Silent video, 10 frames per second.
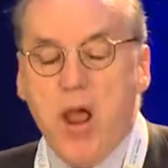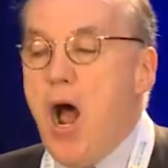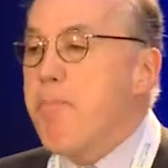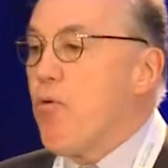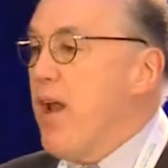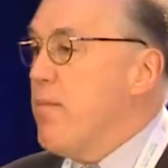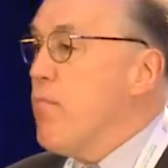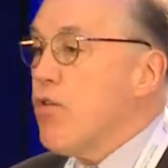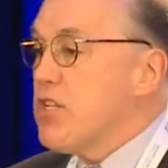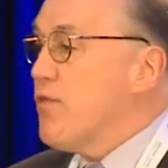operate,
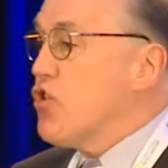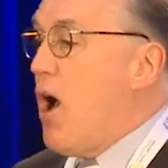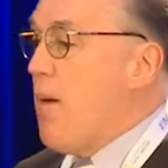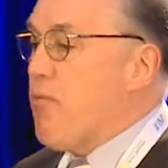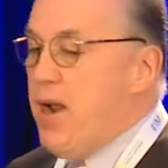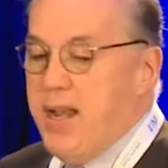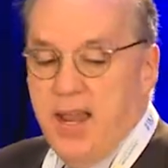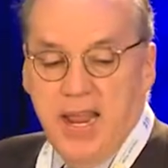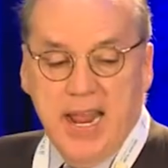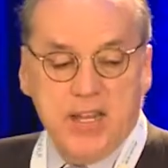most of us operate
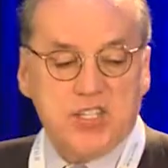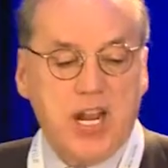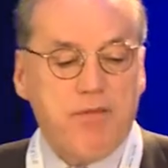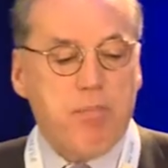in a set of